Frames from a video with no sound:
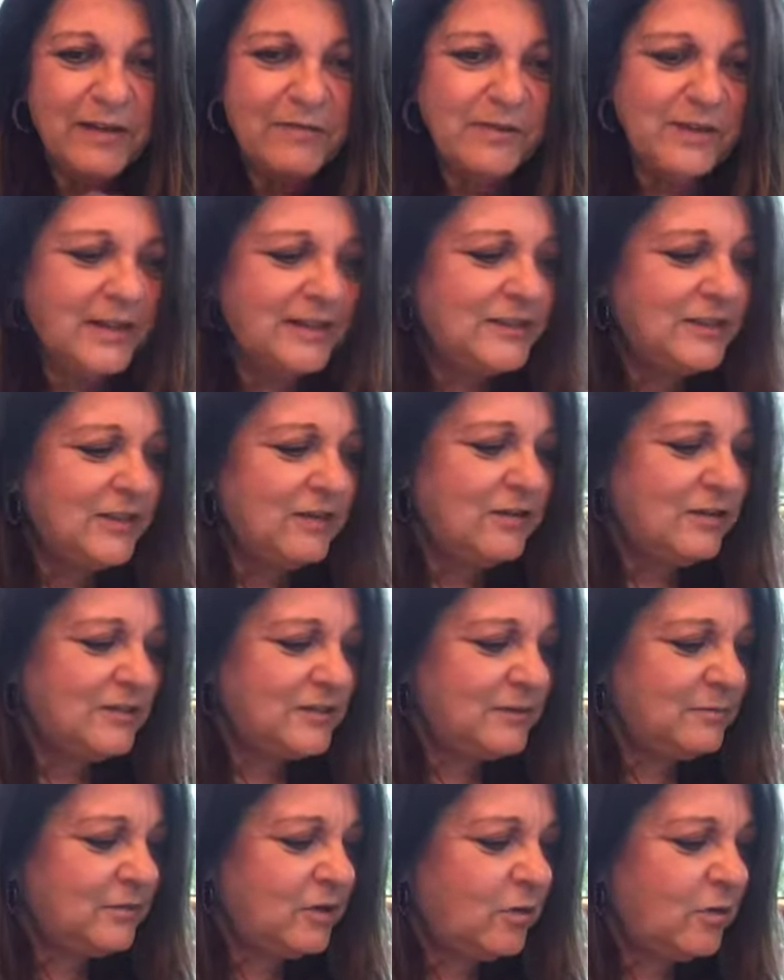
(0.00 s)
well, let's go to
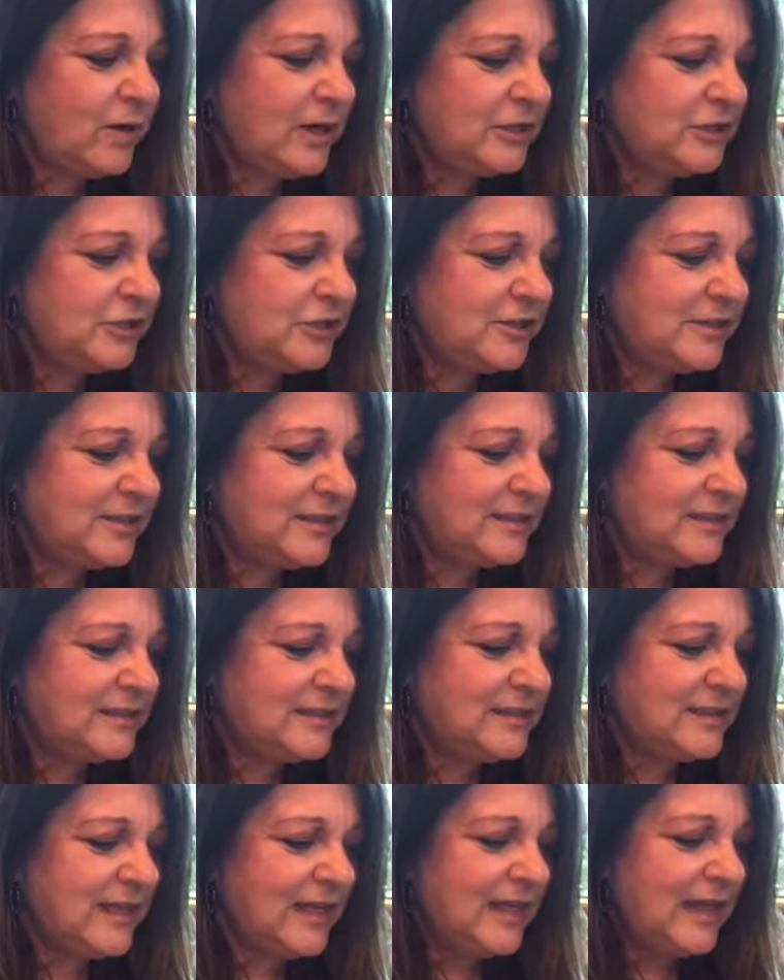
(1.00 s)
some questions.